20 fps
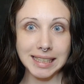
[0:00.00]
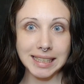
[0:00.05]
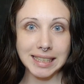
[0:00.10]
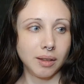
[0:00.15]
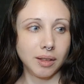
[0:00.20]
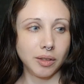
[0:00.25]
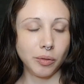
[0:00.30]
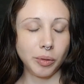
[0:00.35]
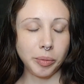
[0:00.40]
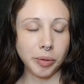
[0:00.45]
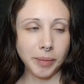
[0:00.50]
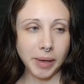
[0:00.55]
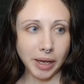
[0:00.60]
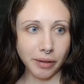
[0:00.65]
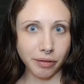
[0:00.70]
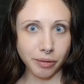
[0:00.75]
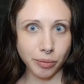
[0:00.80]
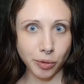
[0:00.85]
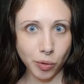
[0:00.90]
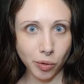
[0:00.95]
So we've been
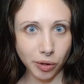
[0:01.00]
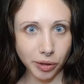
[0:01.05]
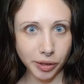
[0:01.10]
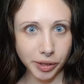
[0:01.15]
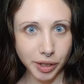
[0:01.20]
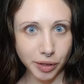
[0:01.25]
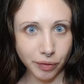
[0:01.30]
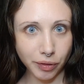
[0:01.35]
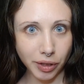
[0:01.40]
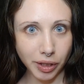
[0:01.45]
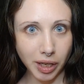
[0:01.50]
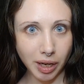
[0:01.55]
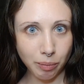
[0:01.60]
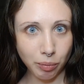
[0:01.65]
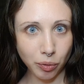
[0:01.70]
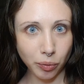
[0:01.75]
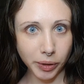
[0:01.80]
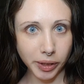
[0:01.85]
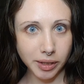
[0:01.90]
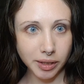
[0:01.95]
back from New Orleans for a
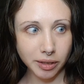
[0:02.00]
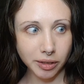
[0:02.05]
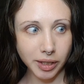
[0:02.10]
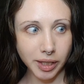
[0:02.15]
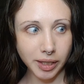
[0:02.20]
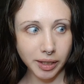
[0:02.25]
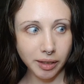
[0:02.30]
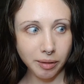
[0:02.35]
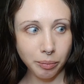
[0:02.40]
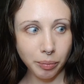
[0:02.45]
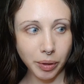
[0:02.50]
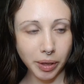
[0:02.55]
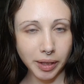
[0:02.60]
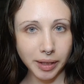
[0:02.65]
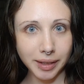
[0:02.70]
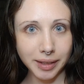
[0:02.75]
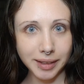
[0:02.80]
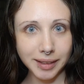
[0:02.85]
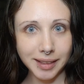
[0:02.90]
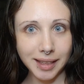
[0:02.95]
couple weeks already,
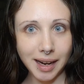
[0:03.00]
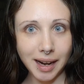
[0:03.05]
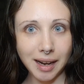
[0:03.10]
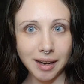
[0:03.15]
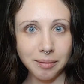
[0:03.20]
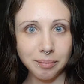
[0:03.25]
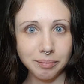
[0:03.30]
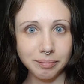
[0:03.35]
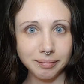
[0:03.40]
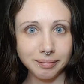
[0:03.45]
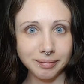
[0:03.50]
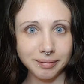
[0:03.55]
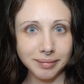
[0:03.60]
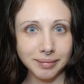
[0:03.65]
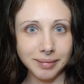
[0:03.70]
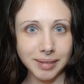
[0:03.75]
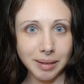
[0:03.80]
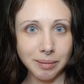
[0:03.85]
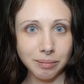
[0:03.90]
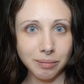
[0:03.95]
but I'm
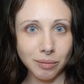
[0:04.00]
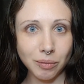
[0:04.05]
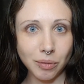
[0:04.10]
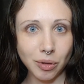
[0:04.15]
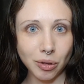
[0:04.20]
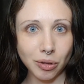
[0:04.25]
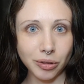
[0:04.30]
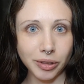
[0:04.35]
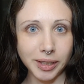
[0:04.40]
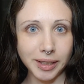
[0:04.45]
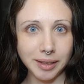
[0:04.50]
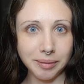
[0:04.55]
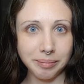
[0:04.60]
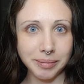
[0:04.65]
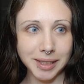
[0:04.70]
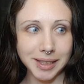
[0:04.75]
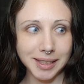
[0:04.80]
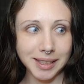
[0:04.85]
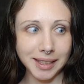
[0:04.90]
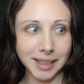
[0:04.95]
already
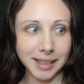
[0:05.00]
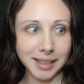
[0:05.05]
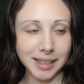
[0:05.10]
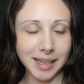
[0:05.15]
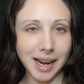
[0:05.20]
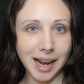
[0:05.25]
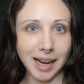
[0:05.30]
missing it.